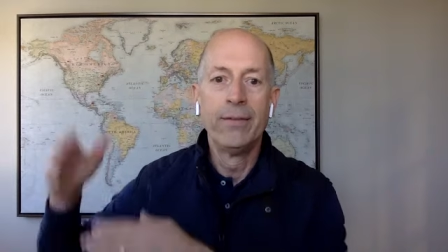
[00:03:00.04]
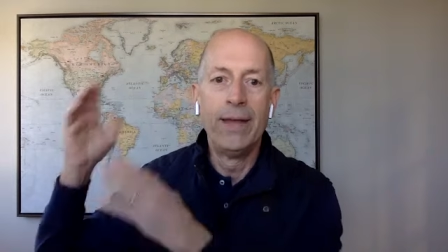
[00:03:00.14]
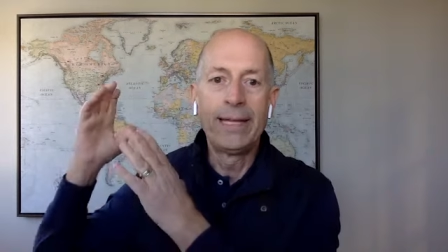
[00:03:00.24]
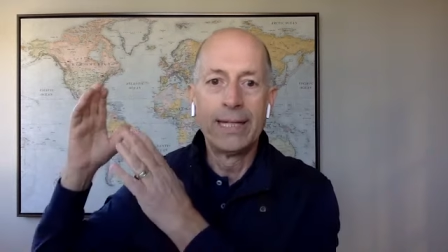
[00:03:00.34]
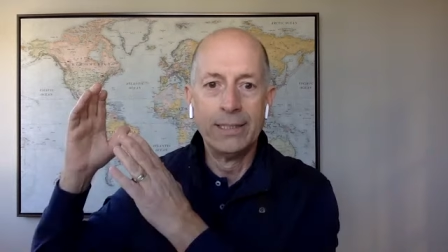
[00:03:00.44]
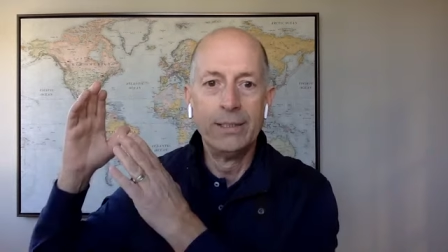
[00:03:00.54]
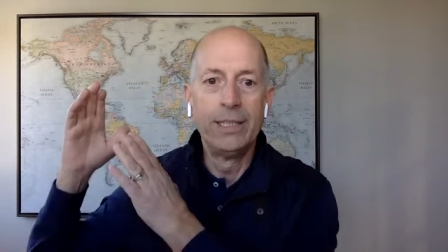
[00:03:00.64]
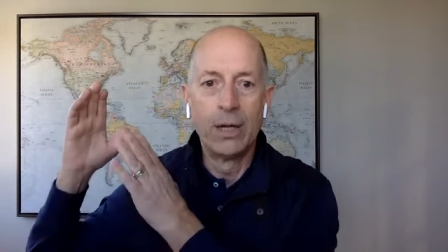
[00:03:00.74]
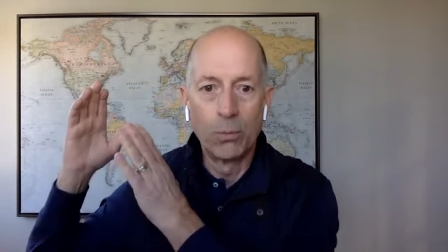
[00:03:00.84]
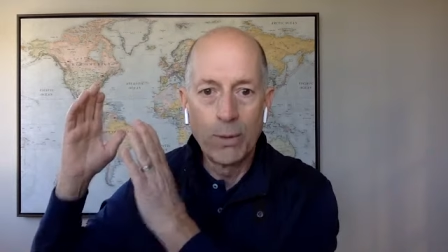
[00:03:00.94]
They can,
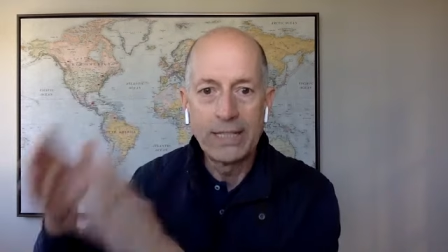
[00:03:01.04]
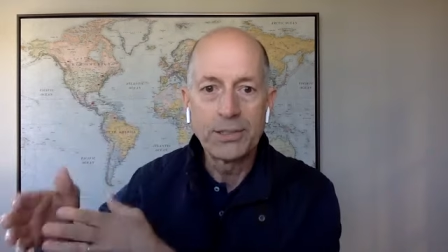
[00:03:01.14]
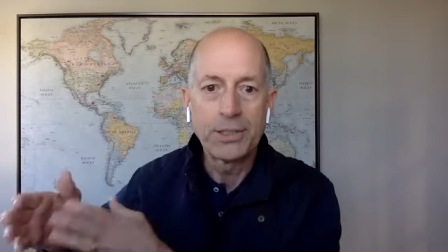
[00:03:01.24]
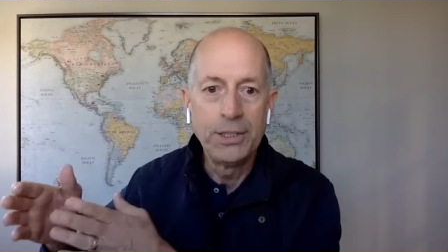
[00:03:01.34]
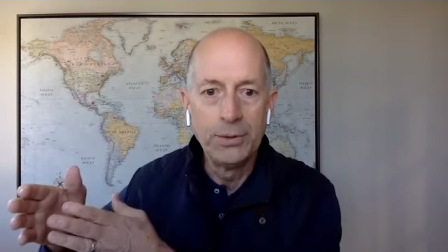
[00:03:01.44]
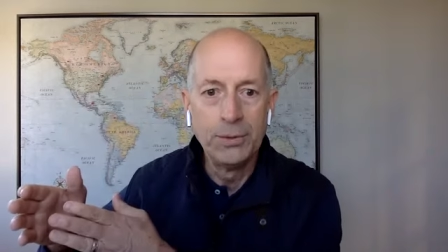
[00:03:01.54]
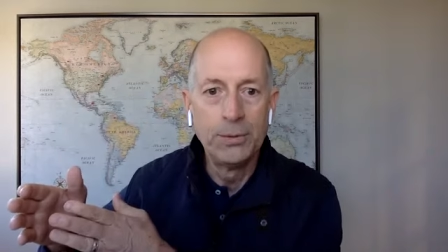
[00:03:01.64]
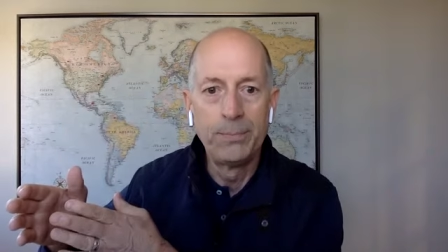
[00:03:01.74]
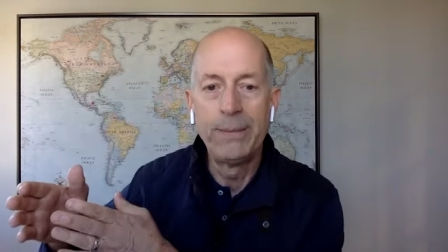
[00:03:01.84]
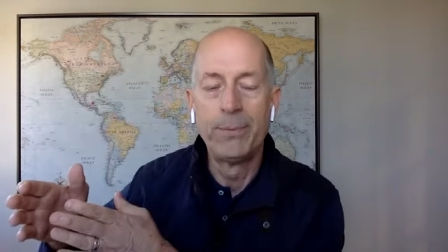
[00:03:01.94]
you know, rescue
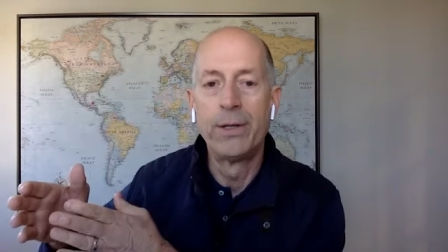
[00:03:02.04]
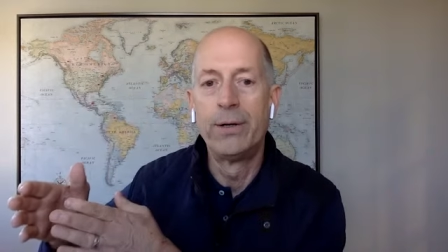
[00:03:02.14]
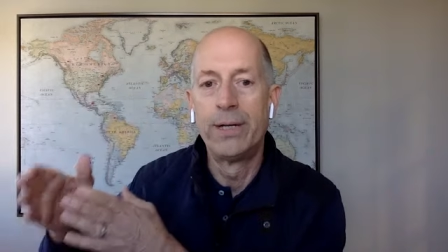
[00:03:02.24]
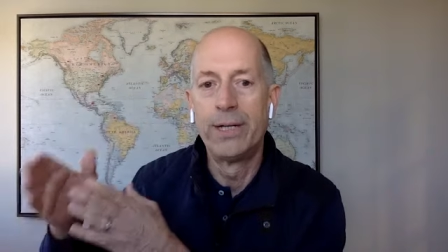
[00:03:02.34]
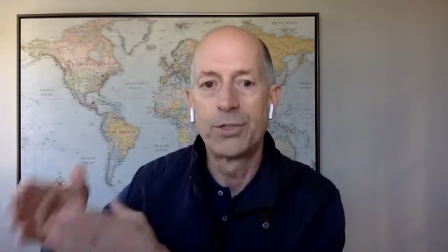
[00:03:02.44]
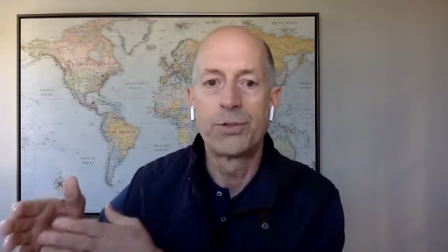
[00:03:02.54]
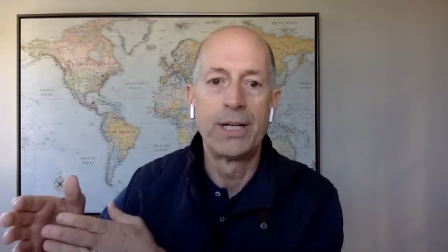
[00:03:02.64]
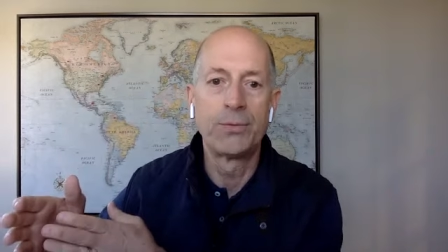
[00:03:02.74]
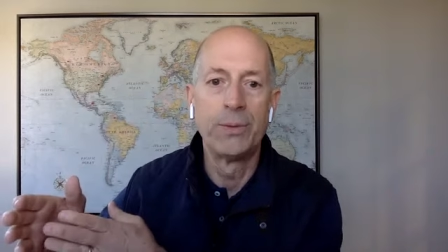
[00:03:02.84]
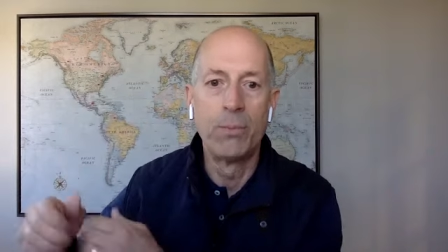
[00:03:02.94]
people that are in
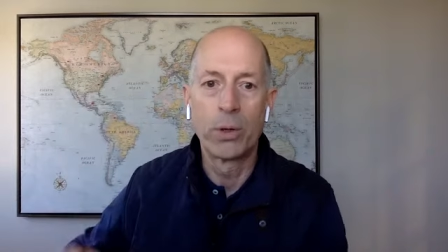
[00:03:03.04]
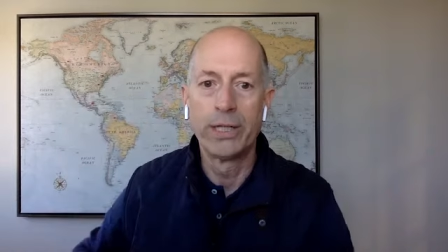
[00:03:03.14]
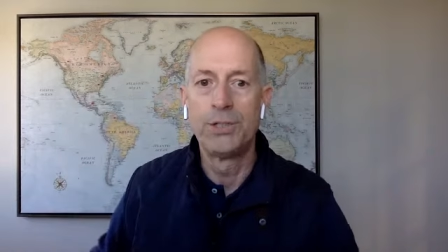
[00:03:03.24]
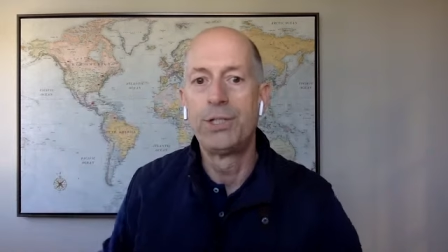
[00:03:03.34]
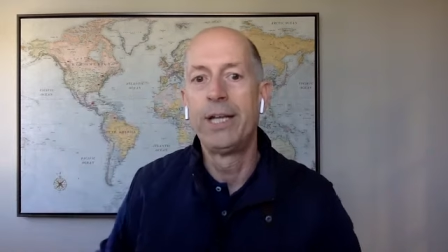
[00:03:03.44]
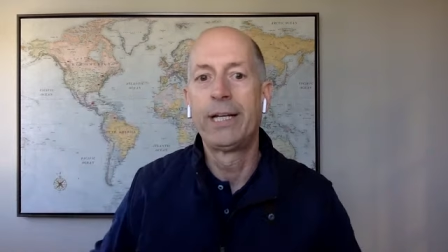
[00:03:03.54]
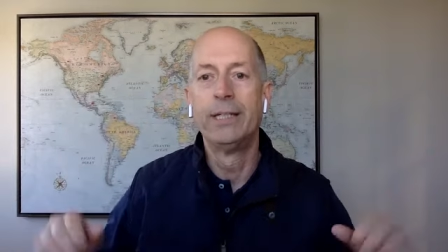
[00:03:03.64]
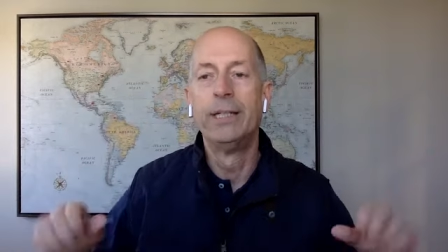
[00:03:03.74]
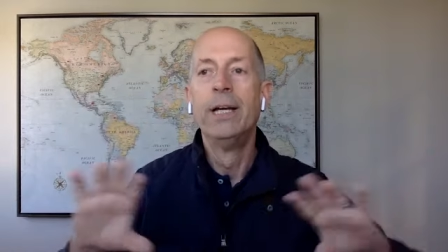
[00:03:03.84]
distress with mortgage. They can,